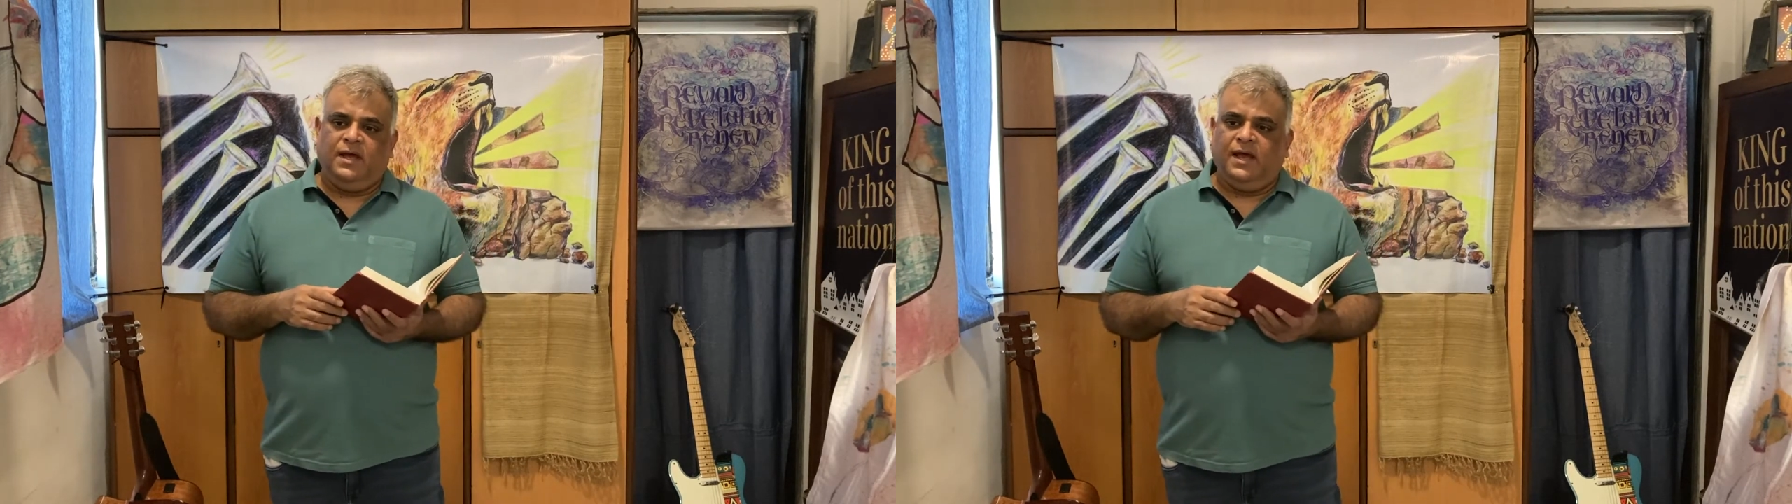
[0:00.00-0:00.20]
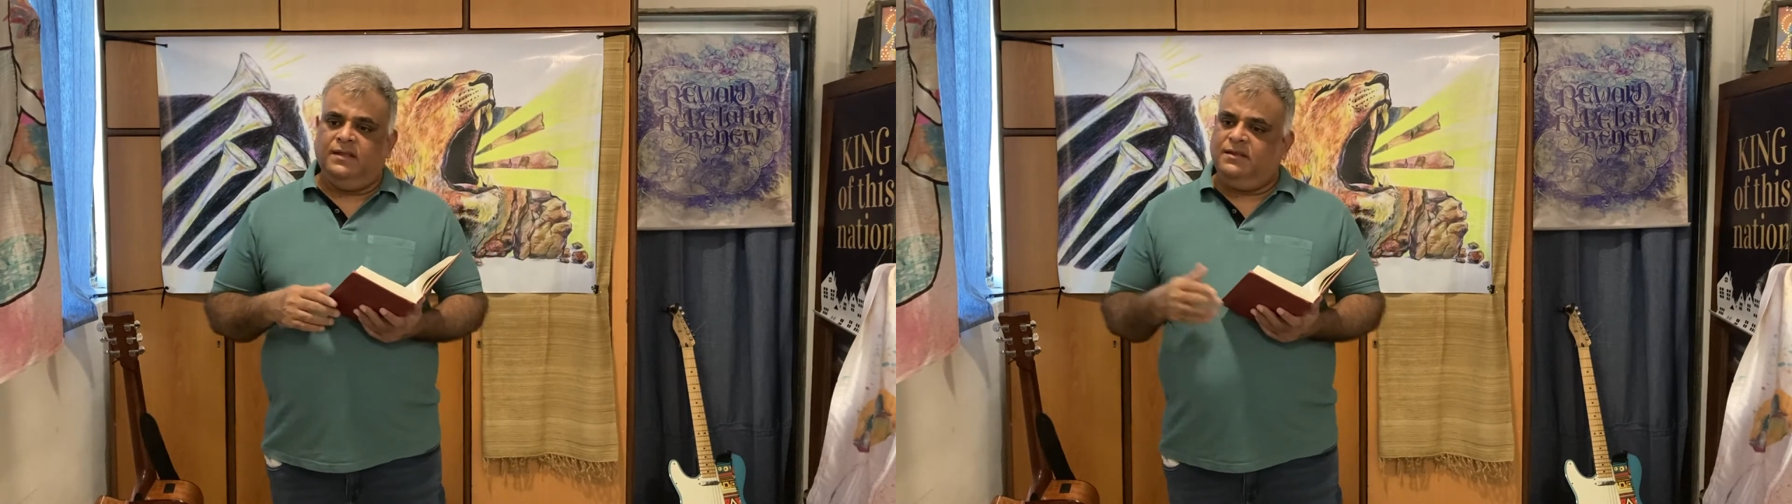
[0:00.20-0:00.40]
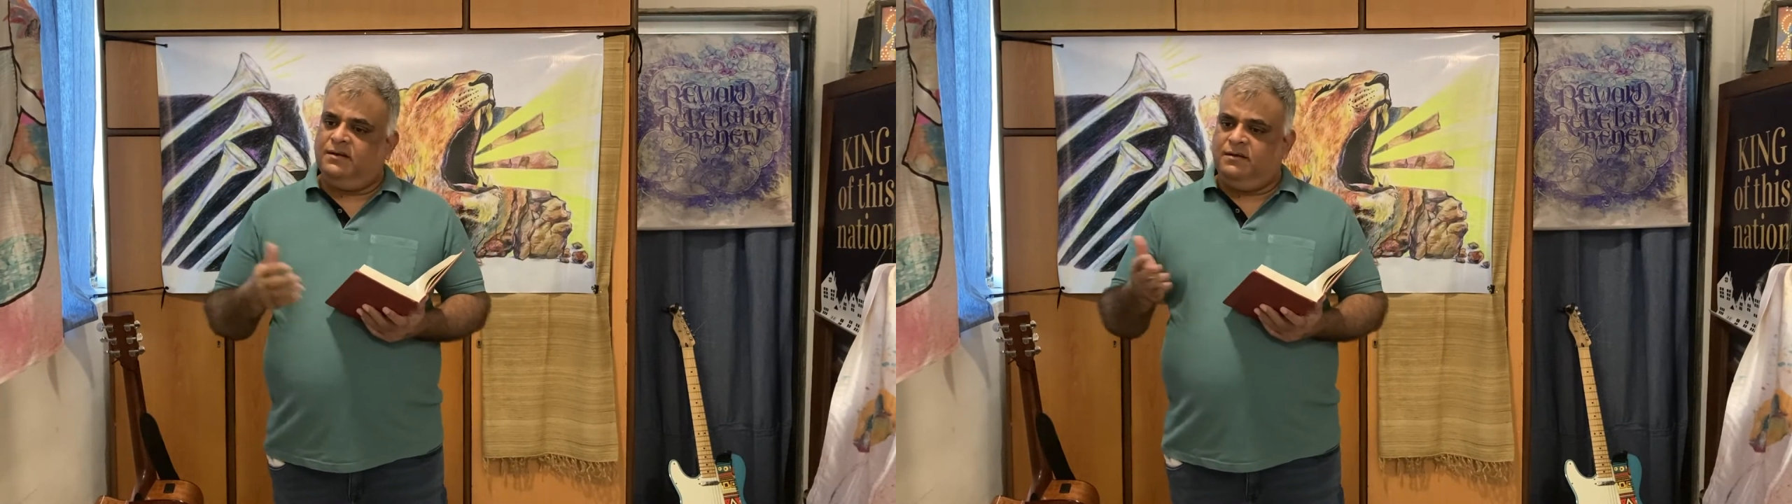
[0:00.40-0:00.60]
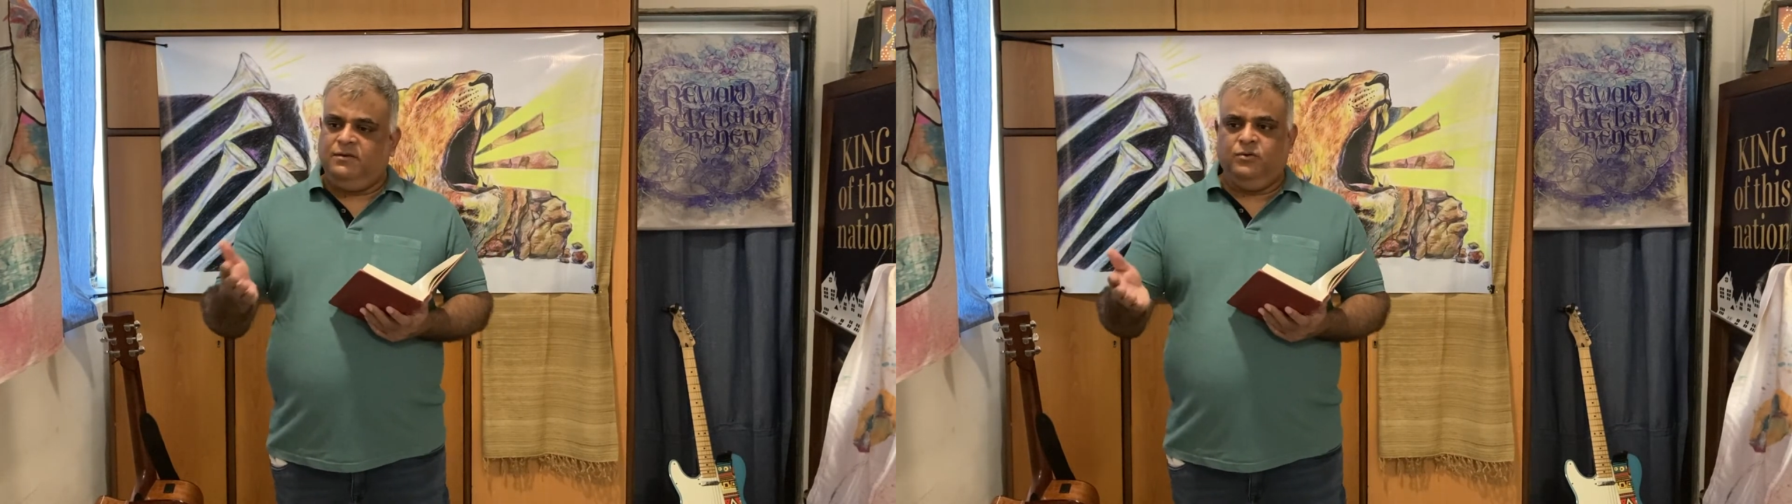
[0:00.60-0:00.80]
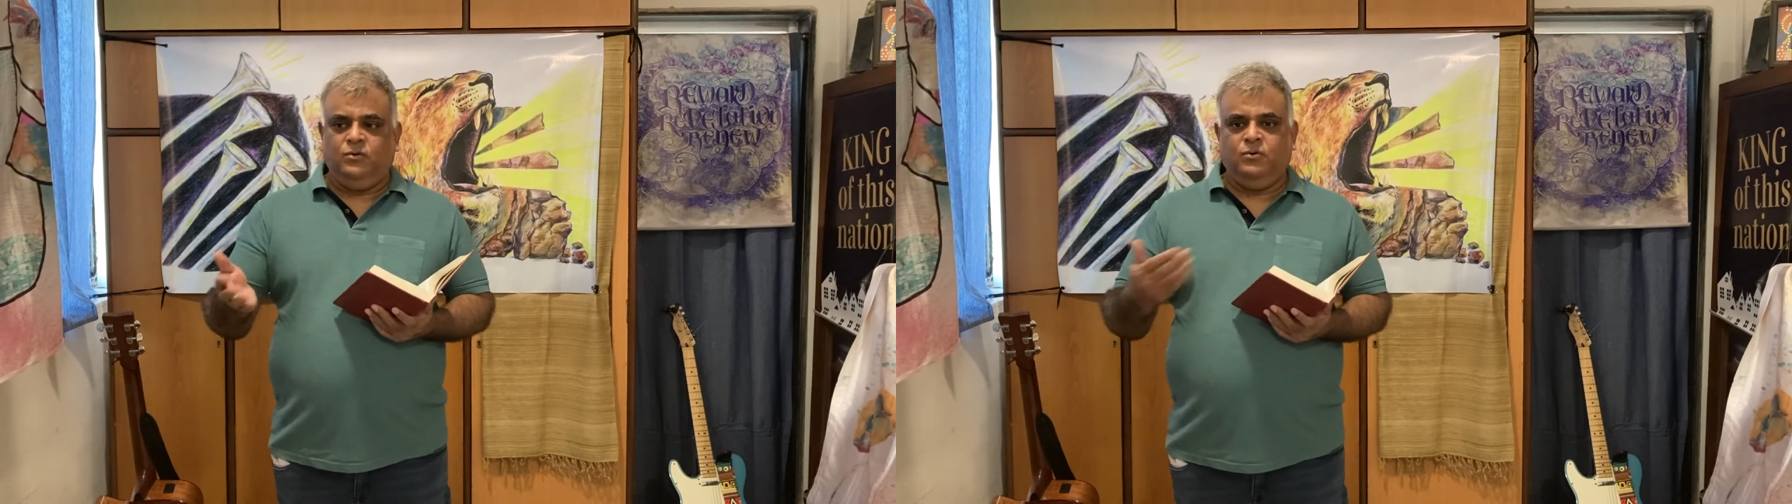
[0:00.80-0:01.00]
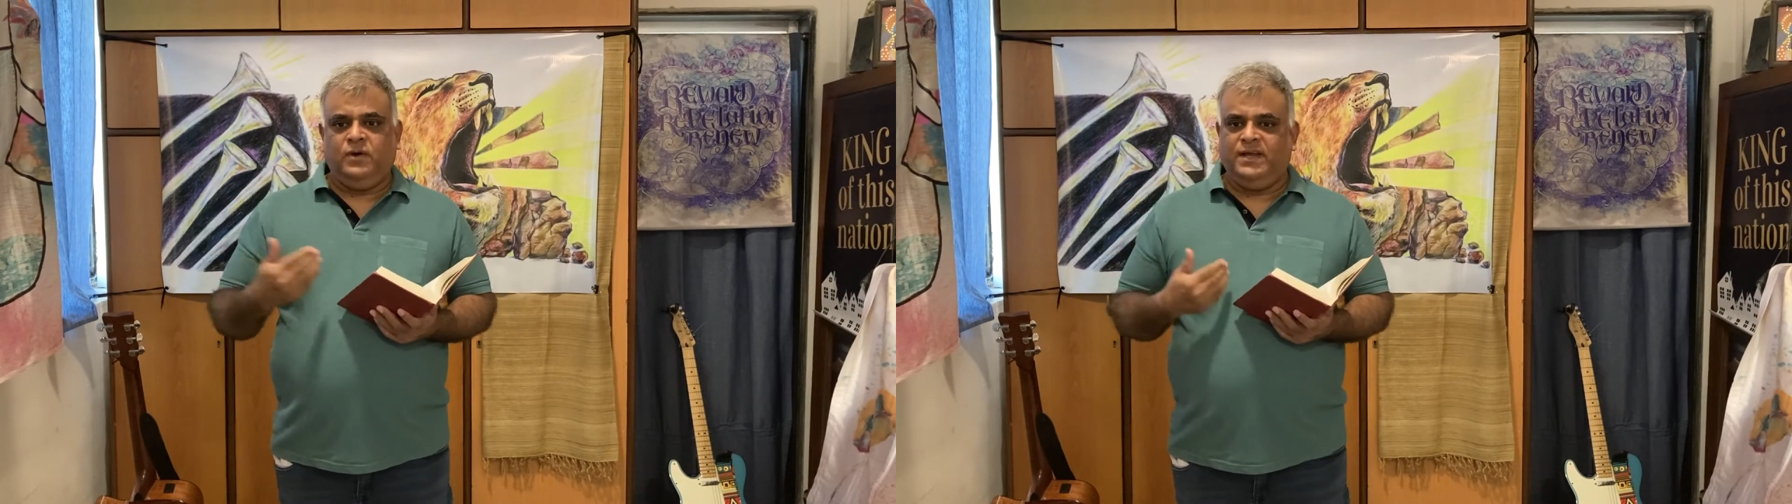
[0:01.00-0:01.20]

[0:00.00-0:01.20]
I said, you know who I